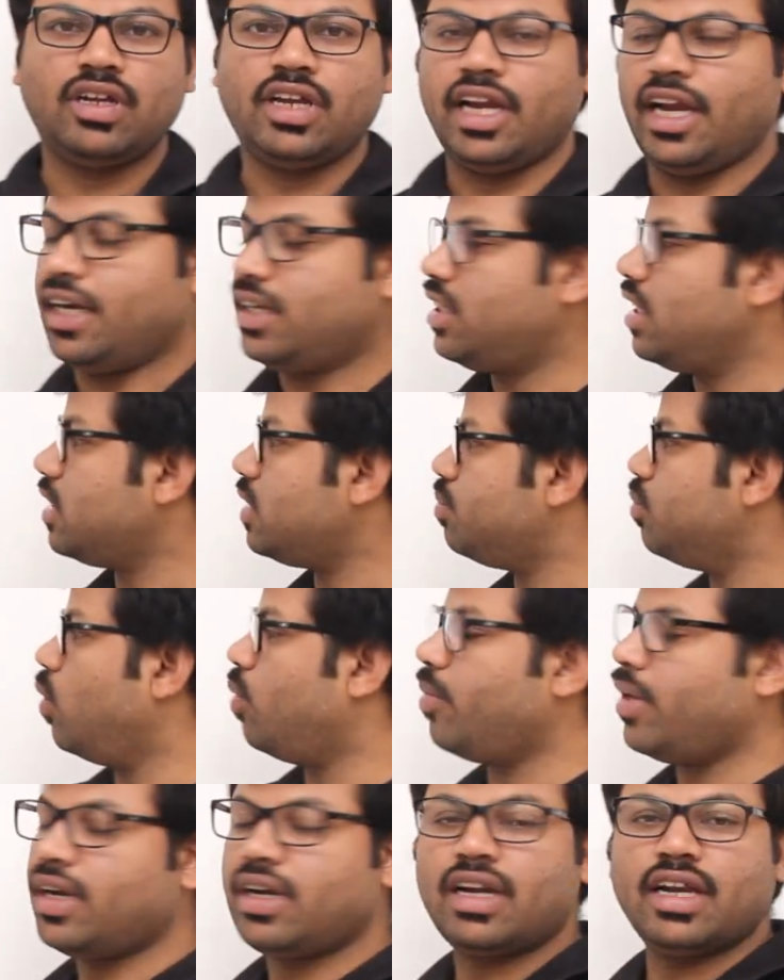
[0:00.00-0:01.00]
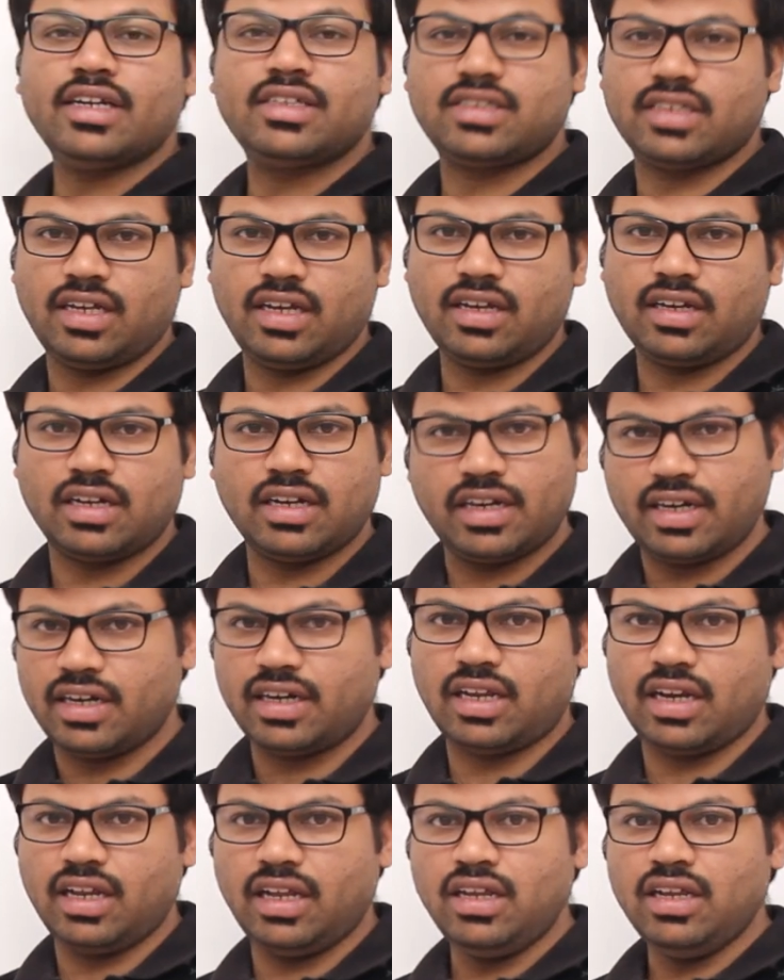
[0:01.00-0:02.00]
At this moment, let's say
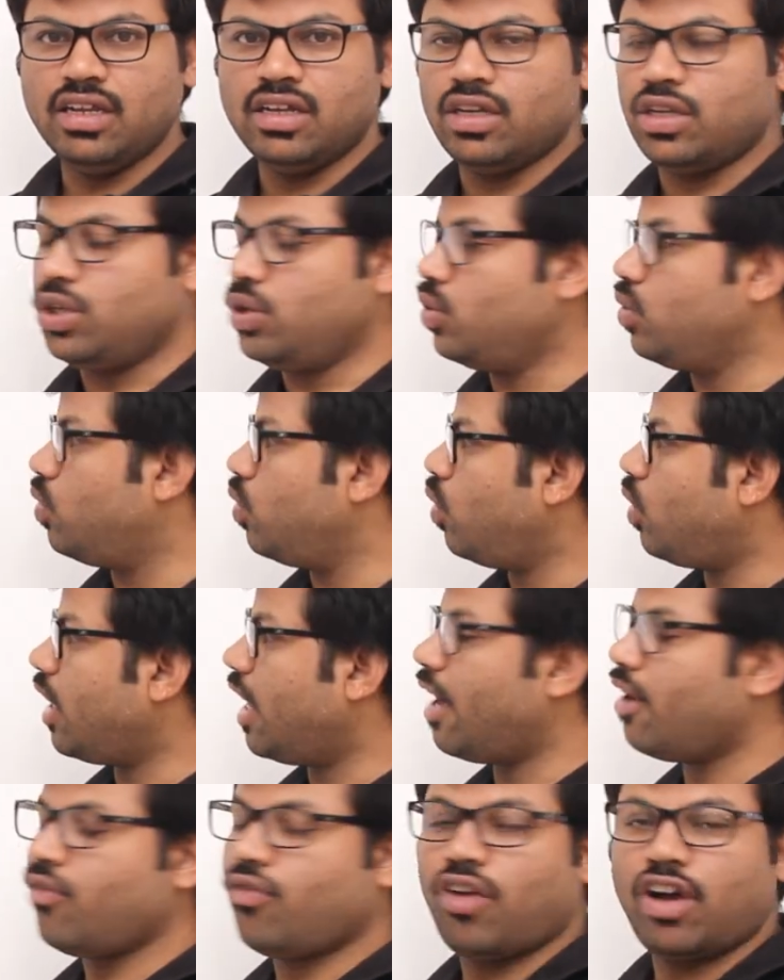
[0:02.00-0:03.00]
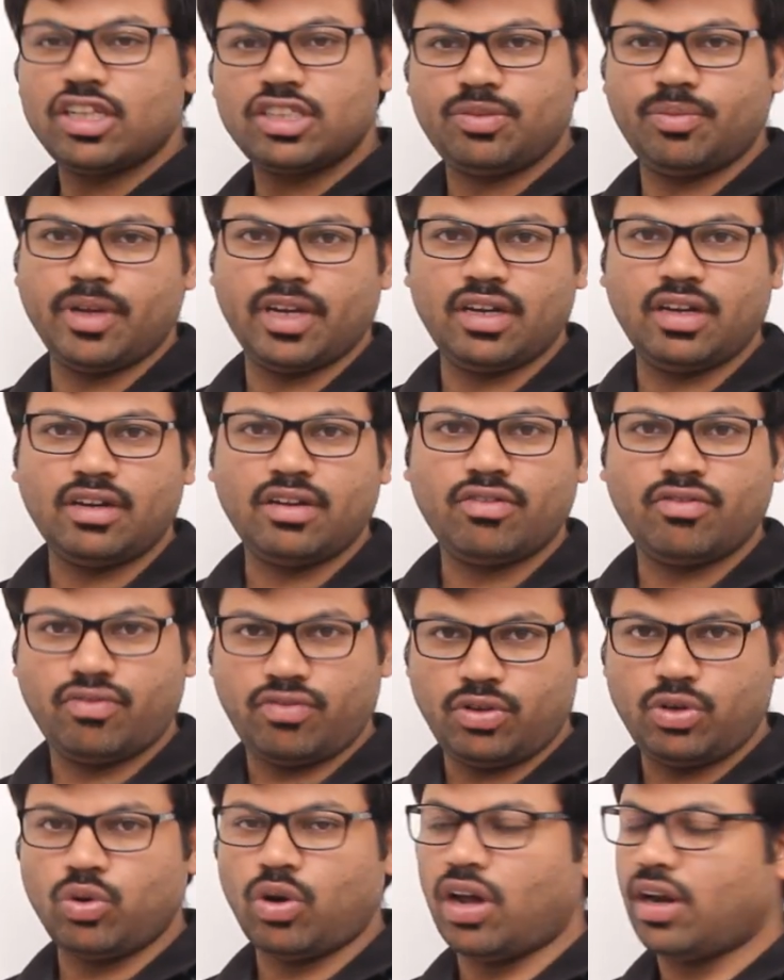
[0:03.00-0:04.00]
currently you don't have watchmen
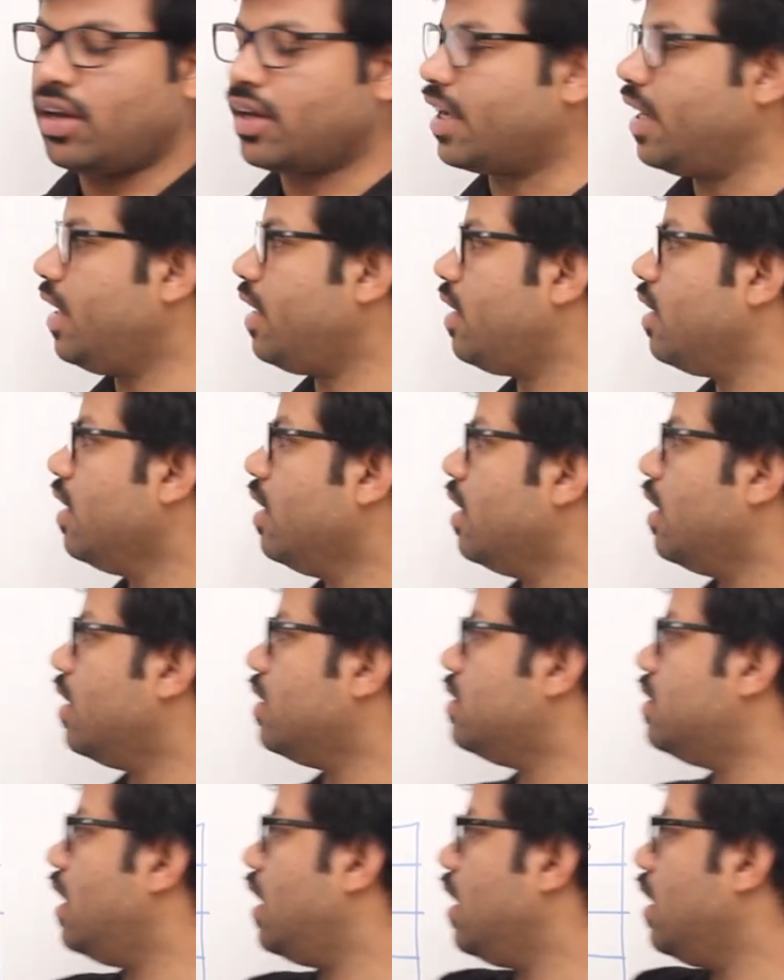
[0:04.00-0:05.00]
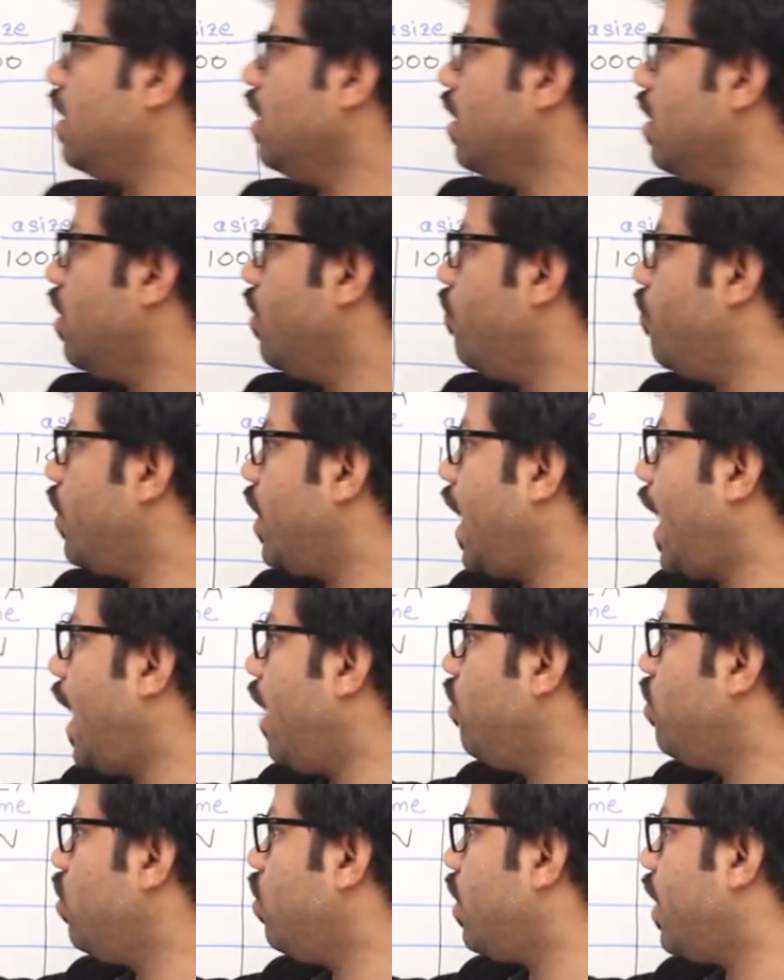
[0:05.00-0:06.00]
to allocate, then we
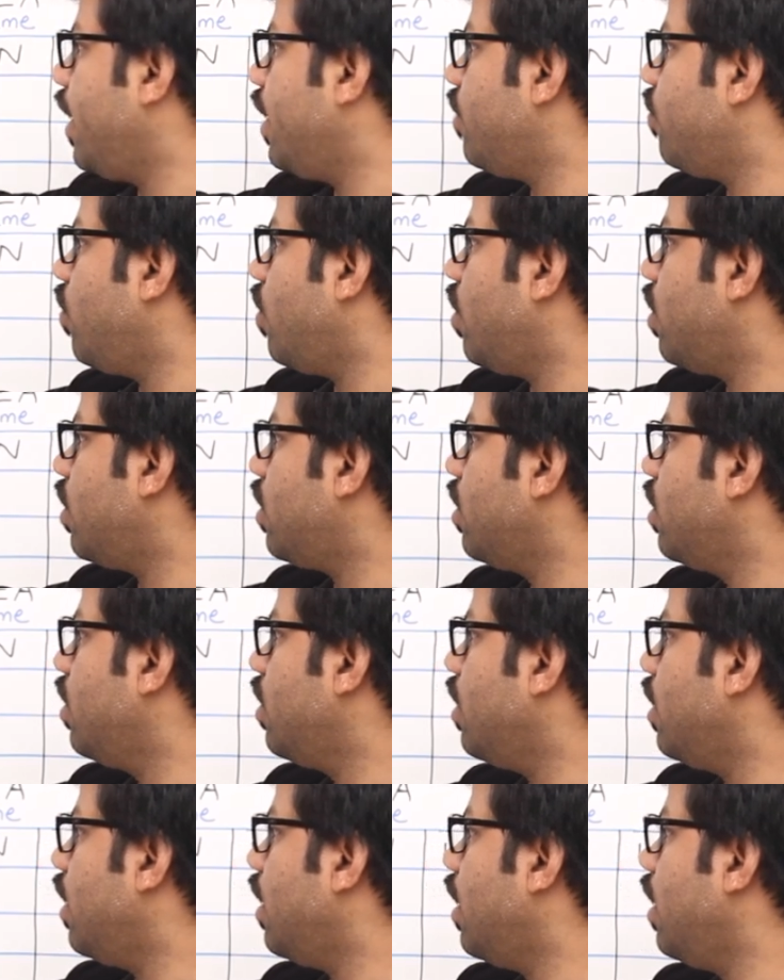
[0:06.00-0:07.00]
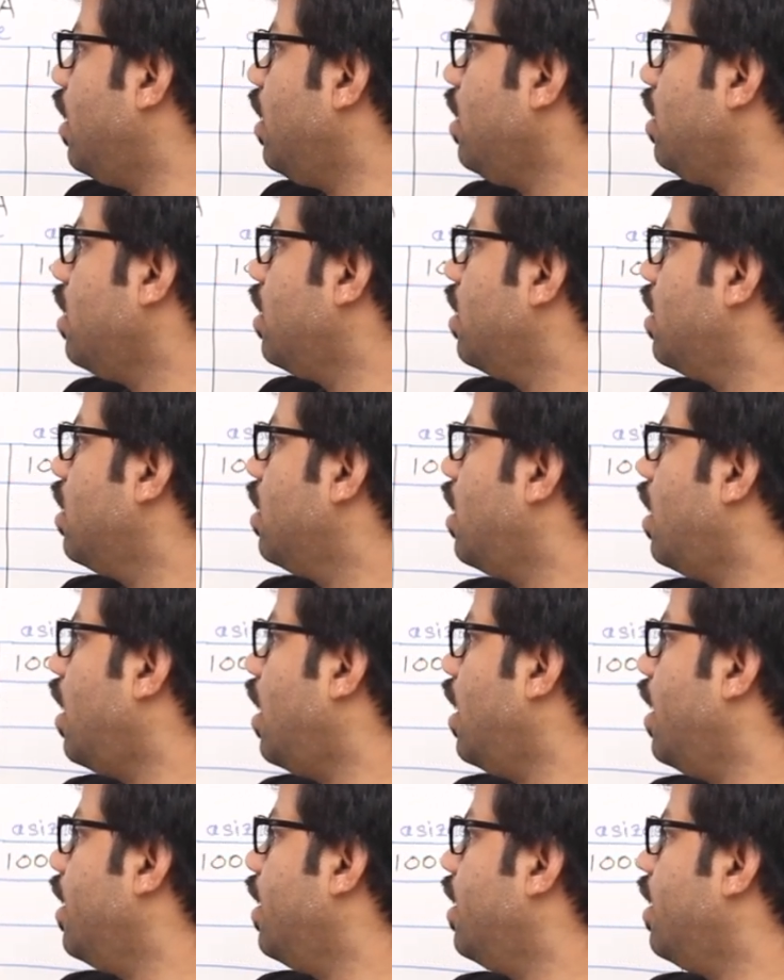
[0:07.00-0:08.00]
have to write what? Null
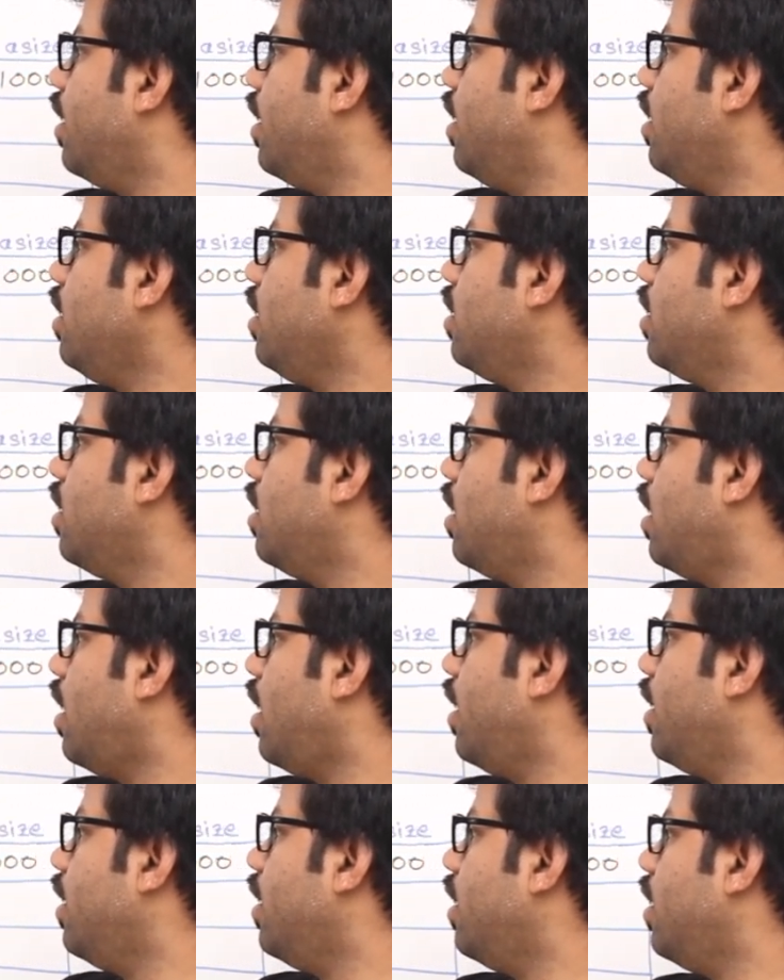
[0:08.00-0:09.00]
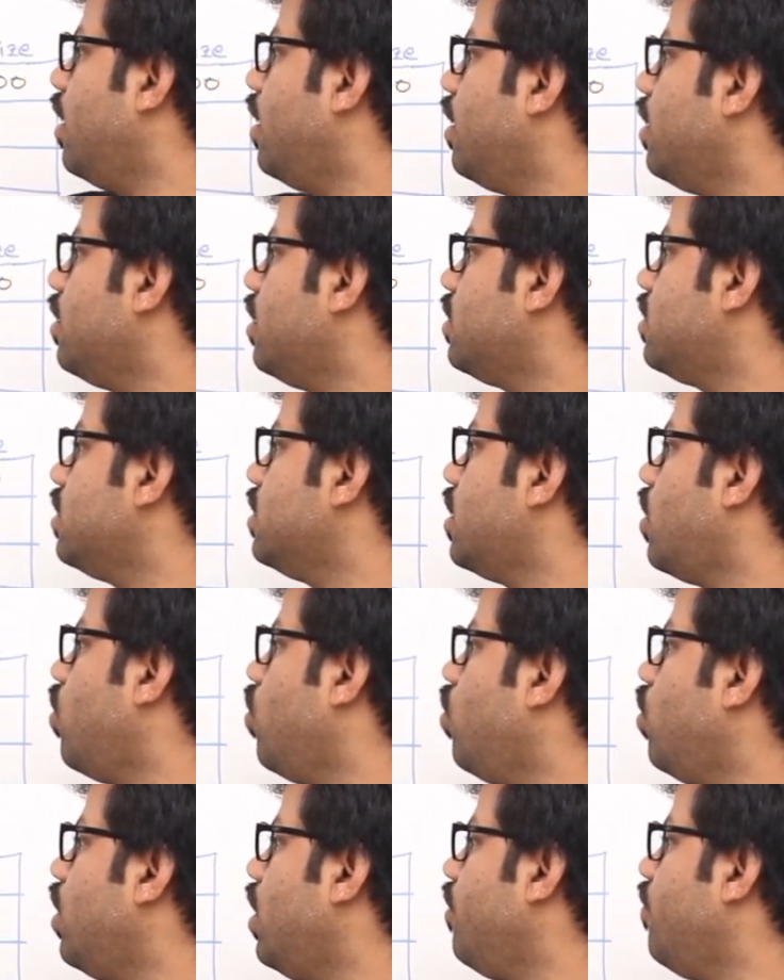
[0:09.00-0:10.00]
and null and null. This is the
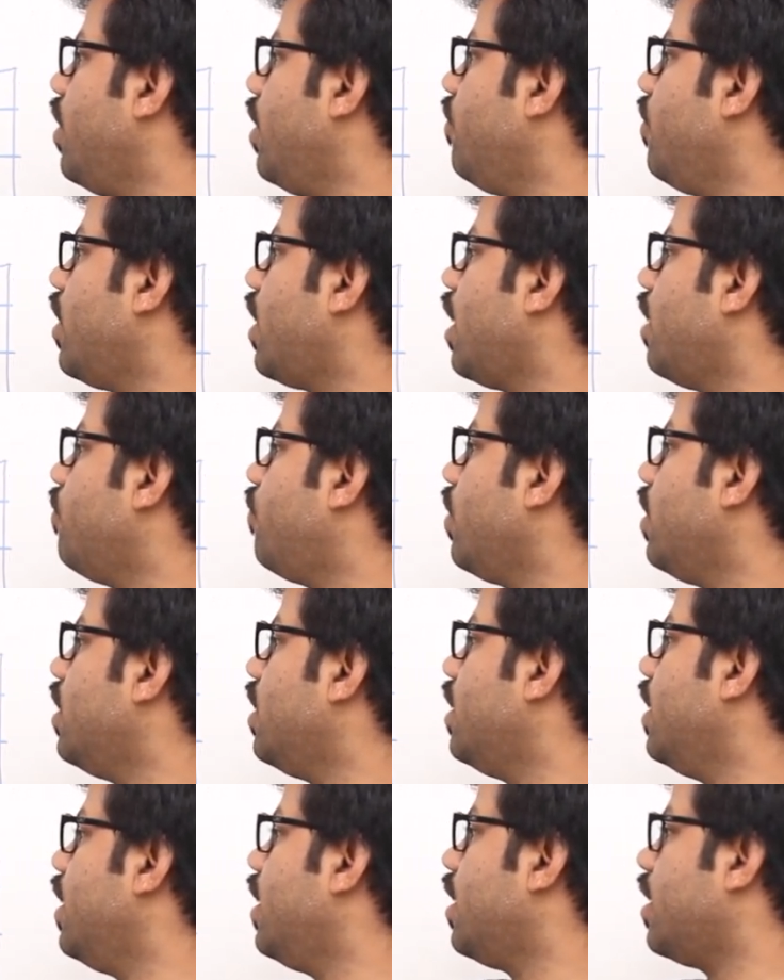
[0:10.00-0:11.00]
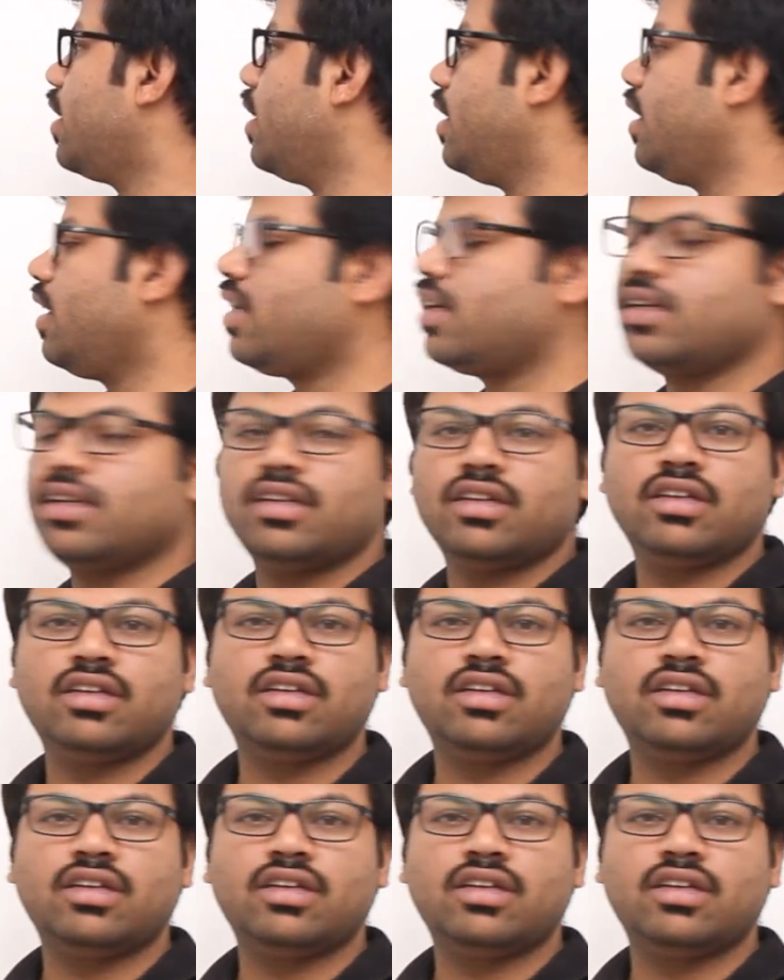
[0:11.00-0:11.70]
only way we can fill the data, correct?